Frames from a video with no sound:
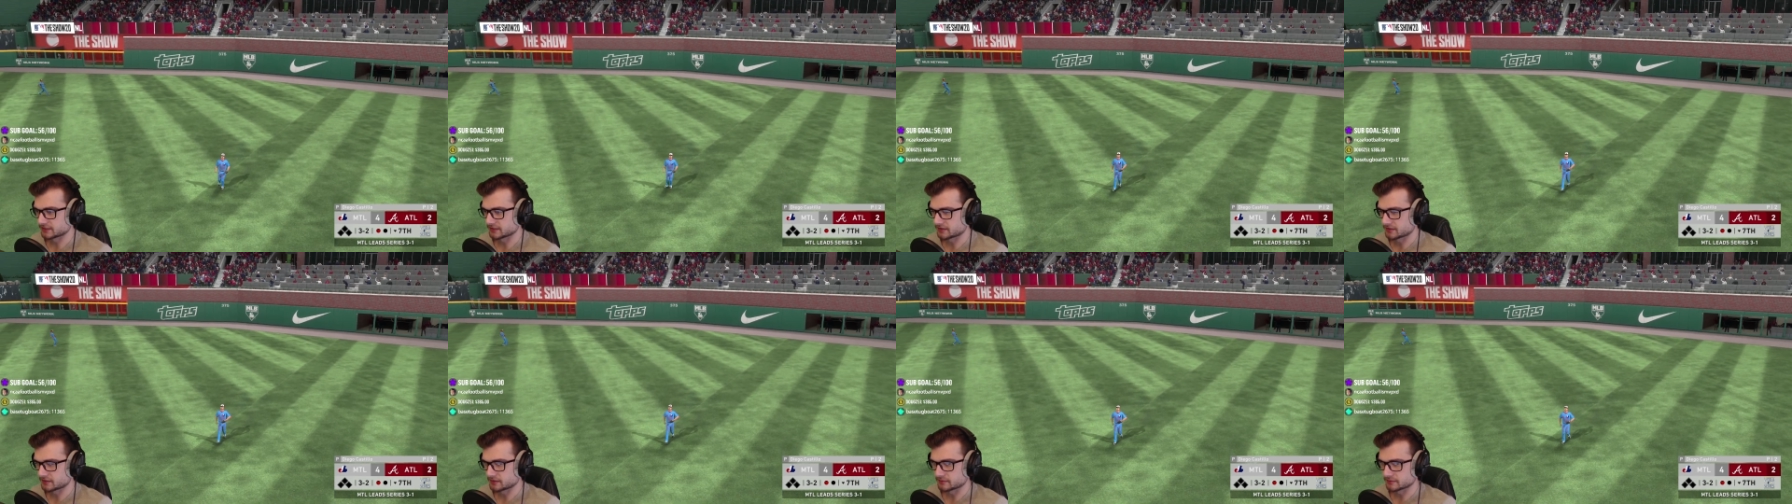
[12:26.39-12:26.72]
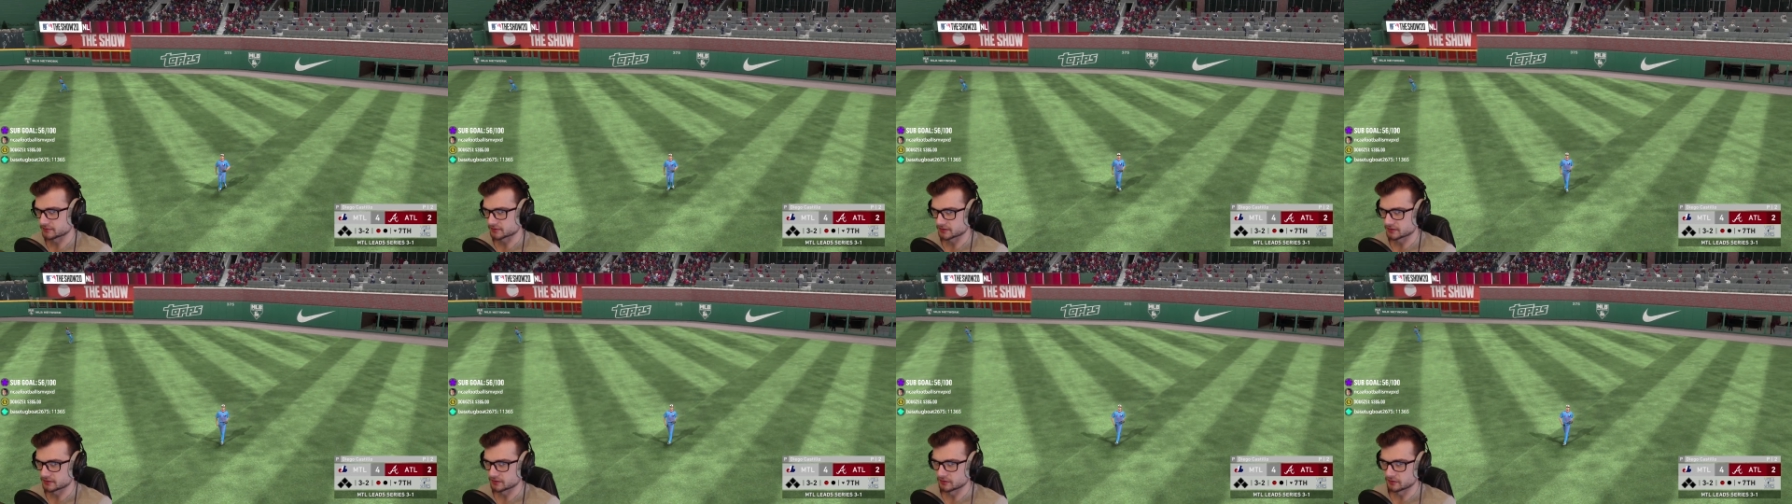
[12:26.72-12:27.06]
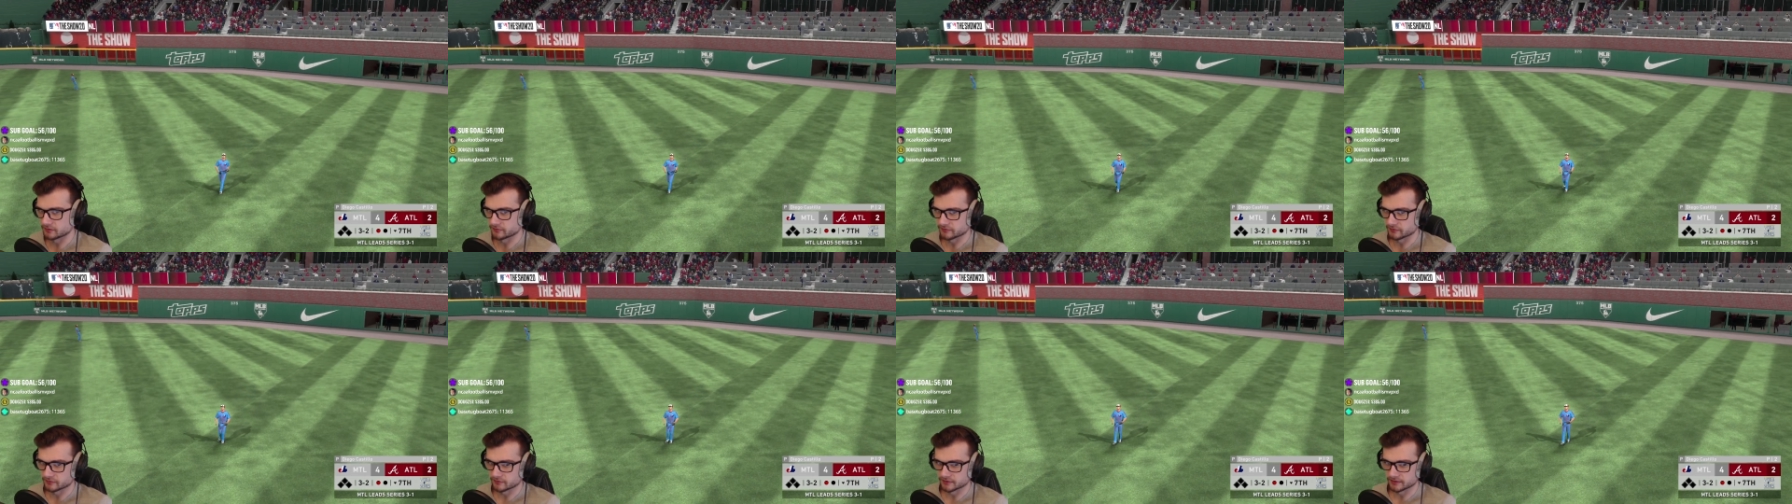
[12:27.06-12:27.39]
I thought he was going to
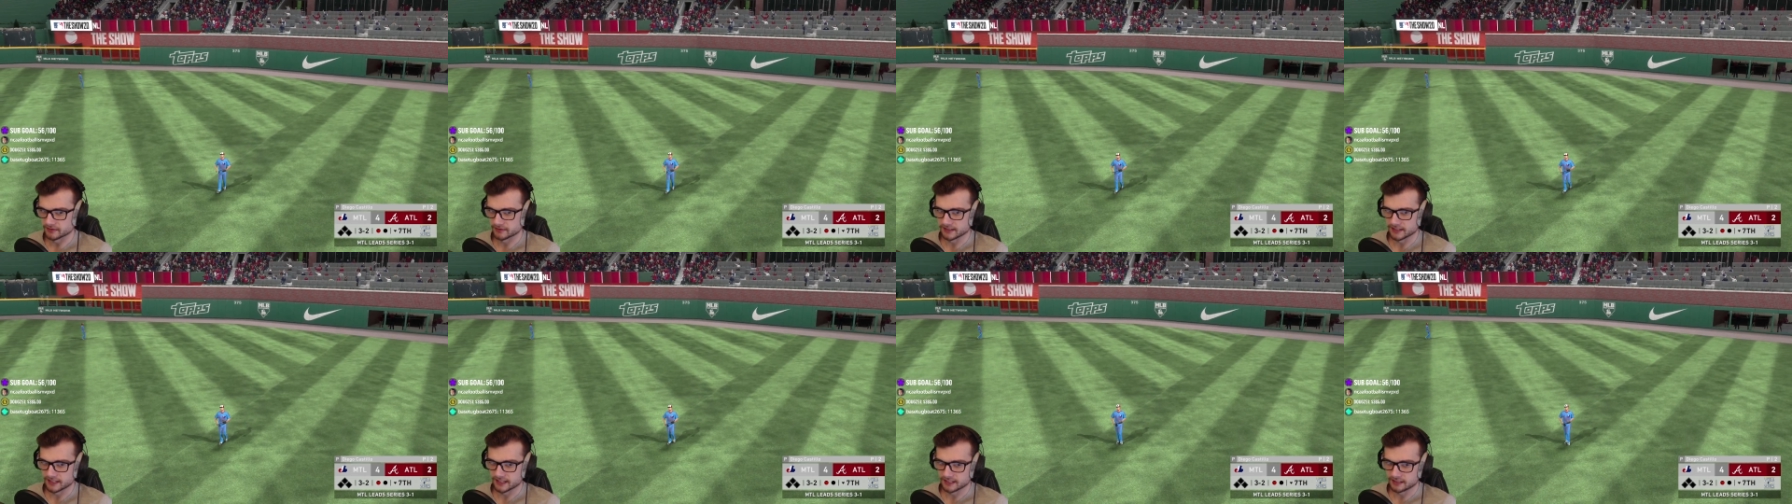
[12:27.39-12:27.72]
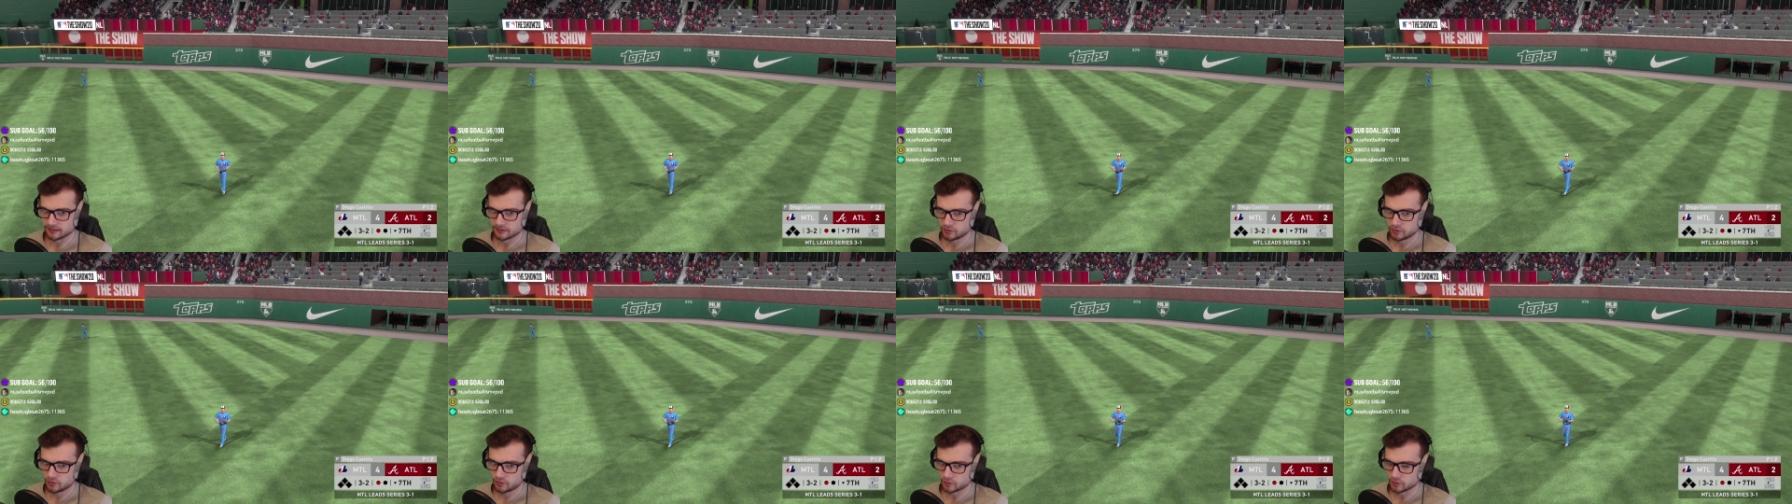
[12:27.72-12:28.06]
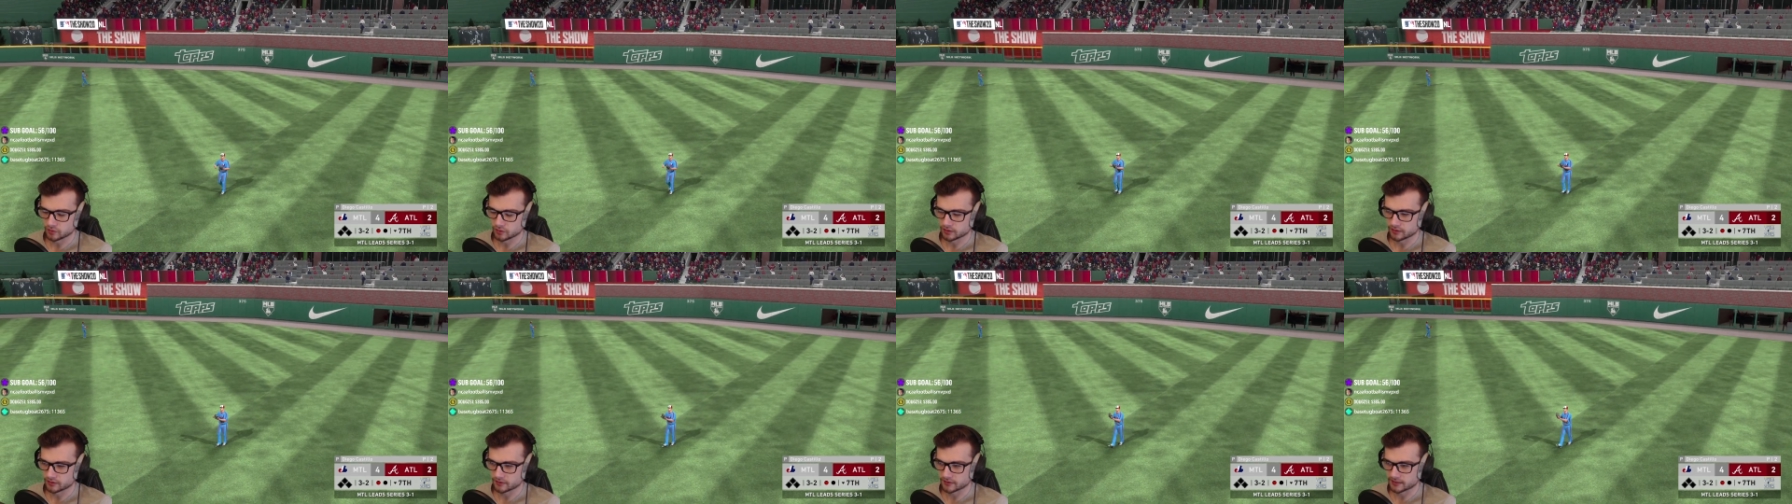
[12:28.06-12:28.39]
overrun that. Whew,
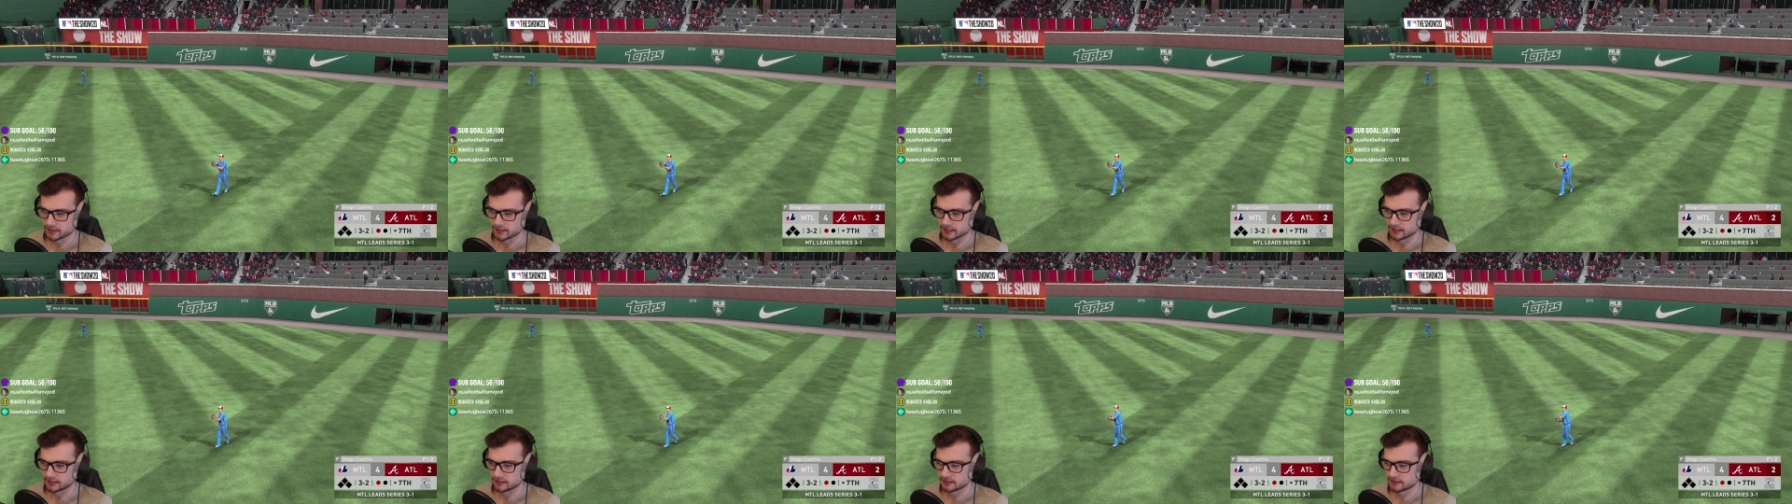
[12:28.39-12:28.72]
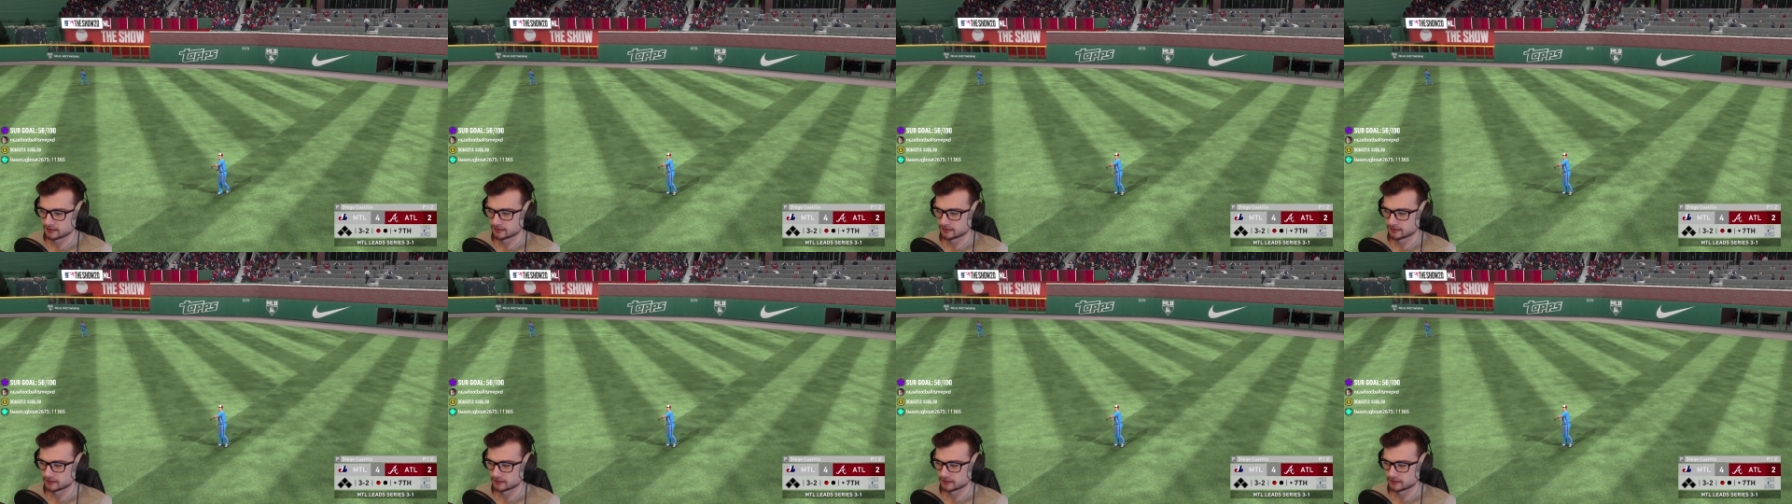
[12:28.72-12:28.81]
okay.